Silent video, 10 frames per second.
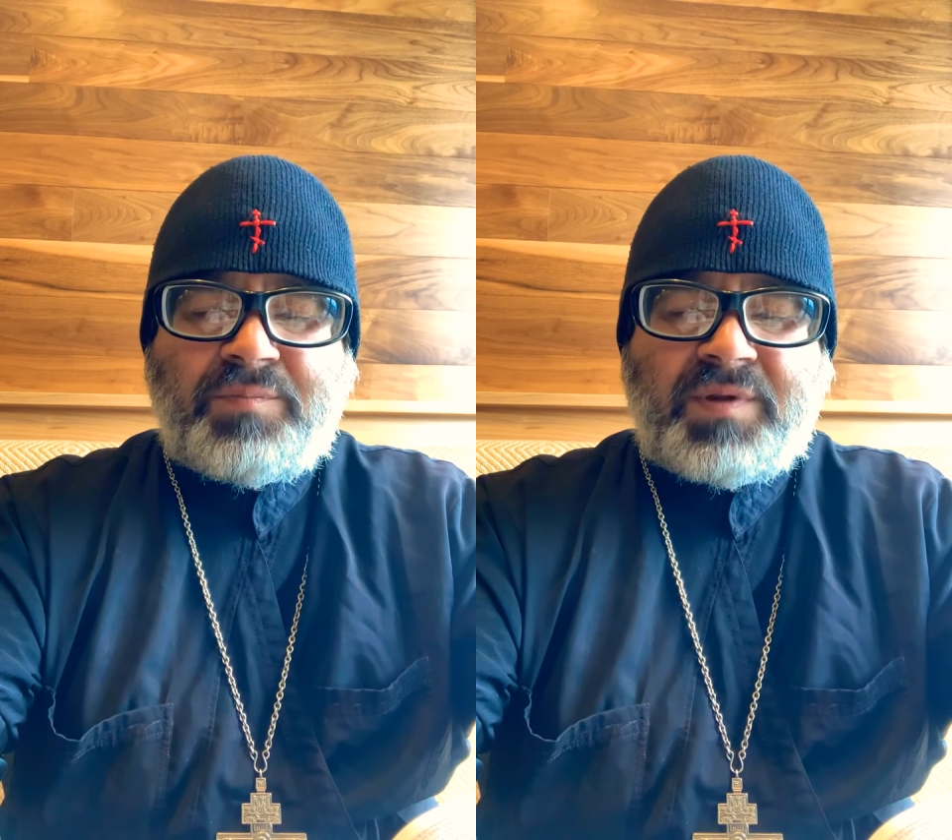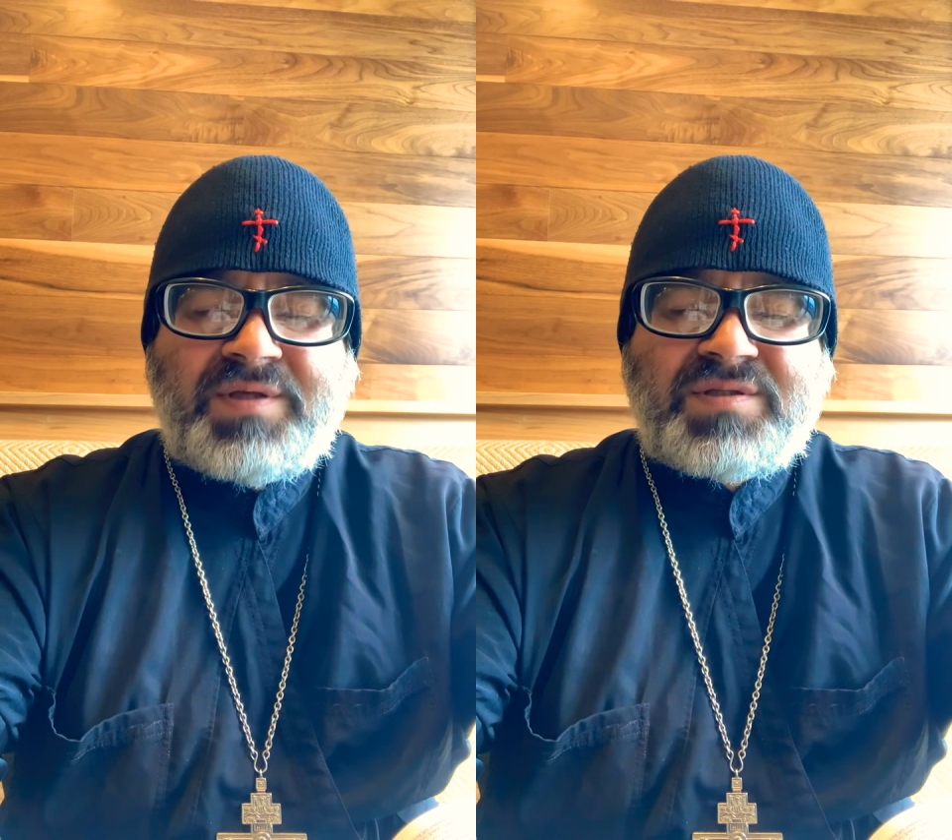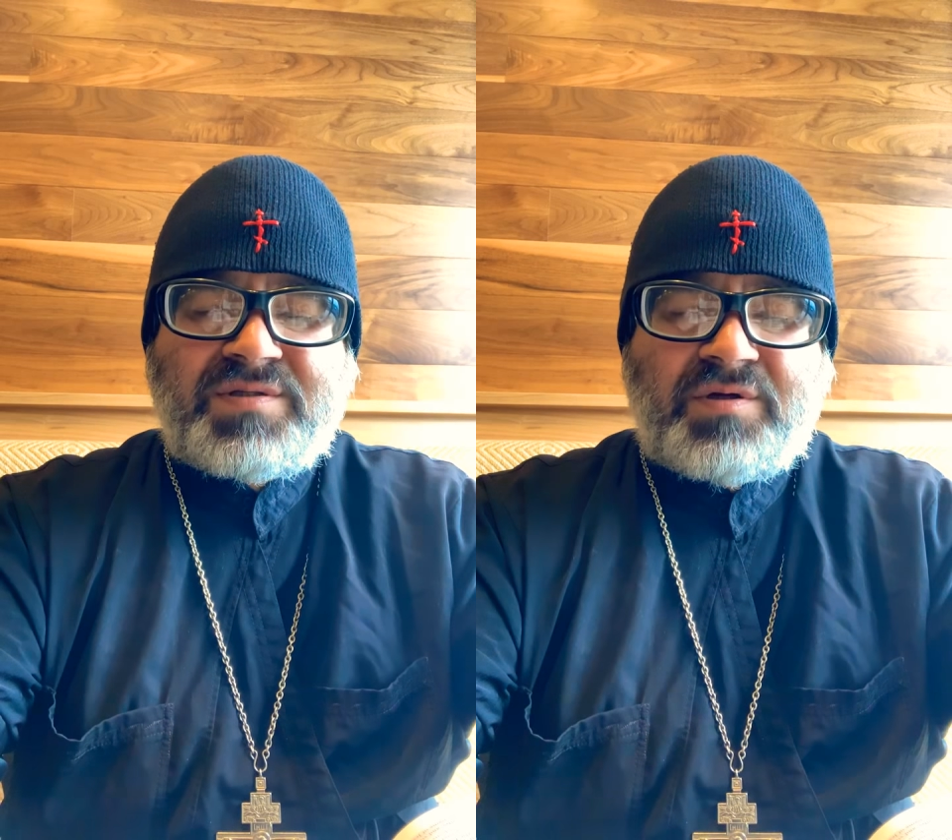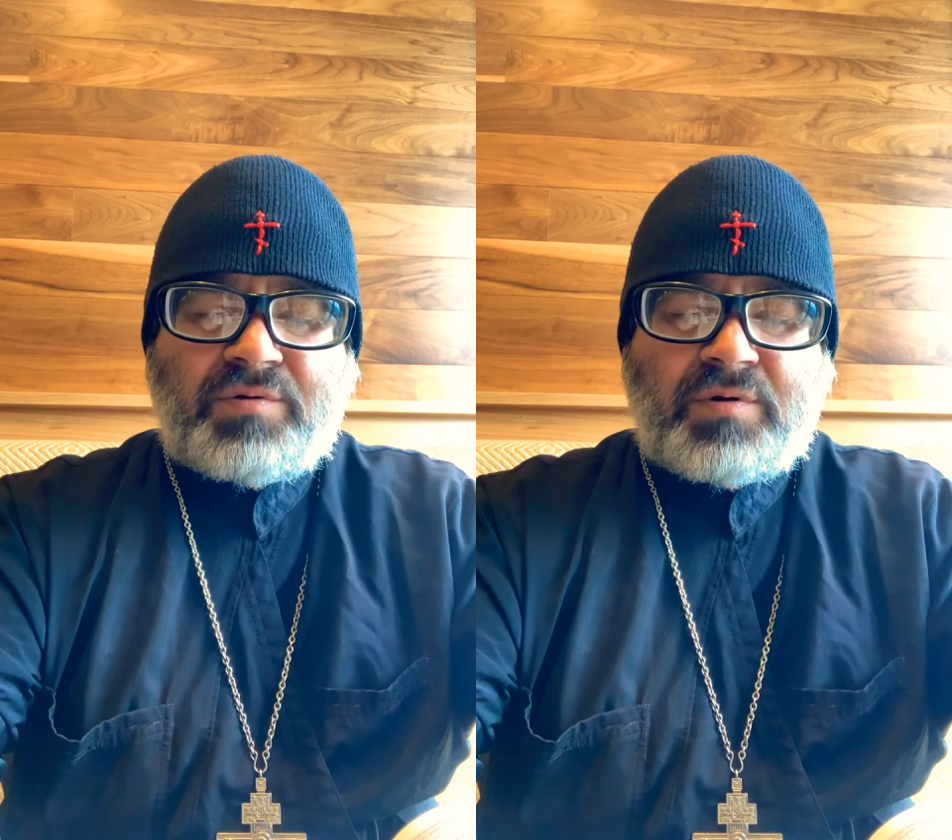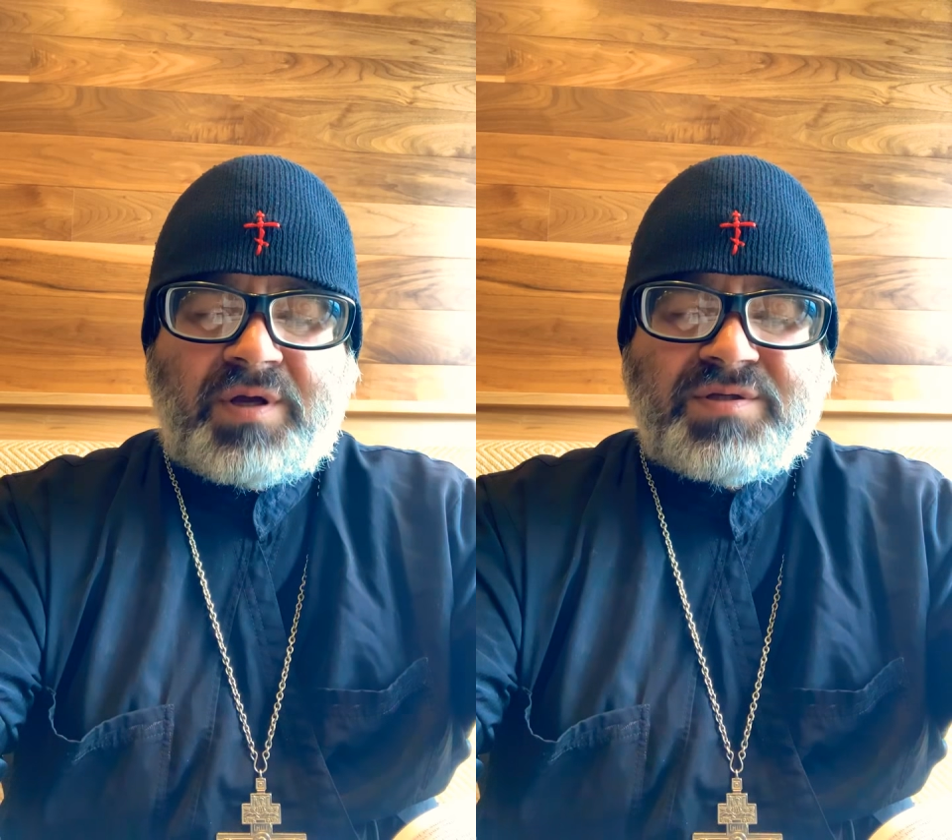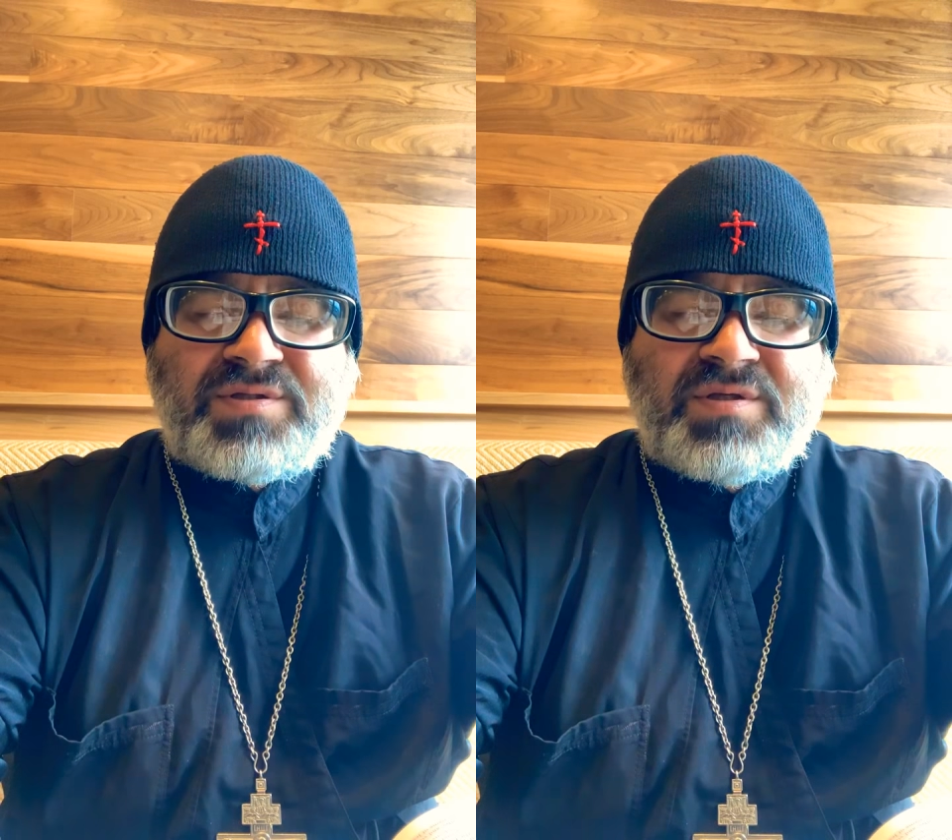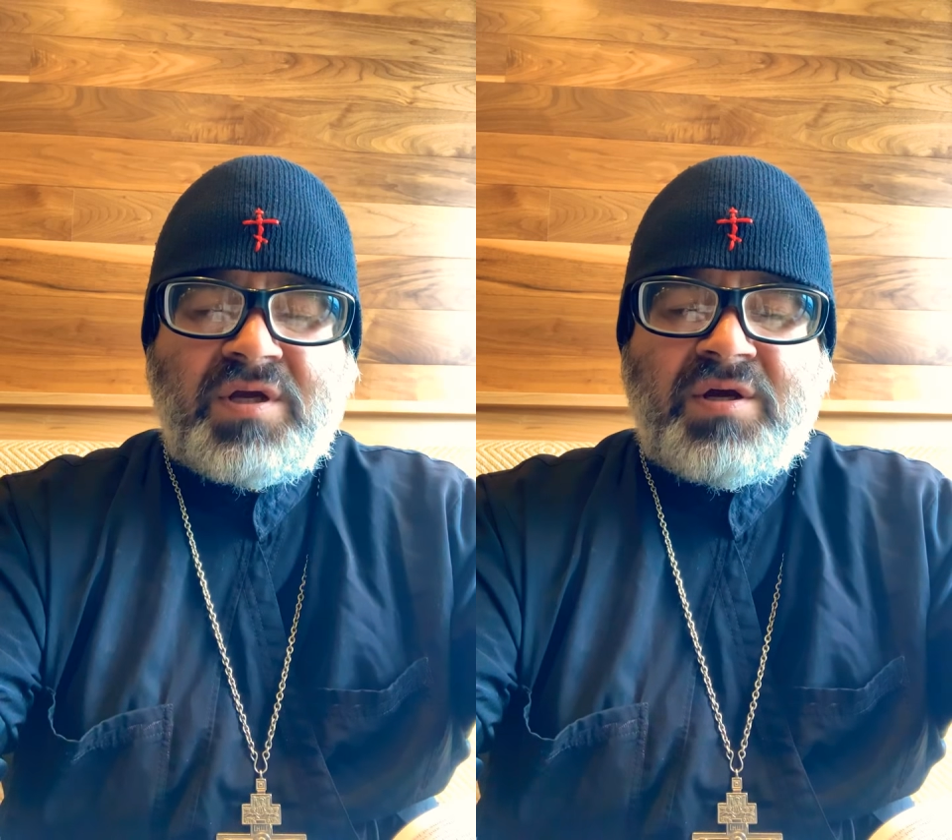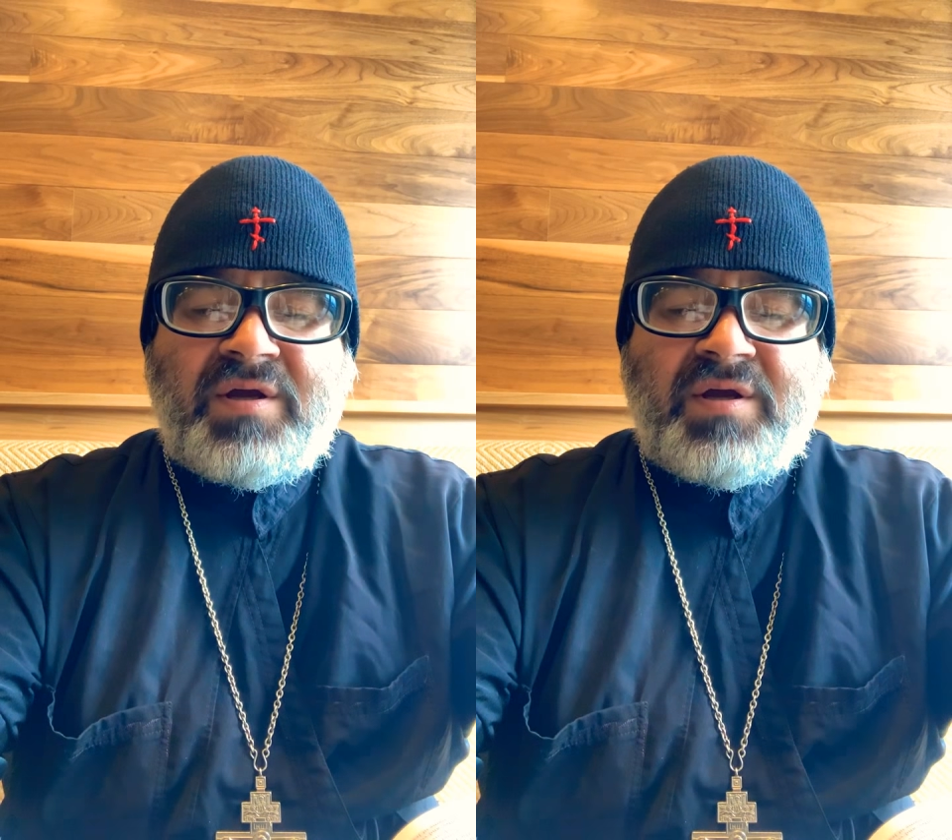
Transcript: places in Christ.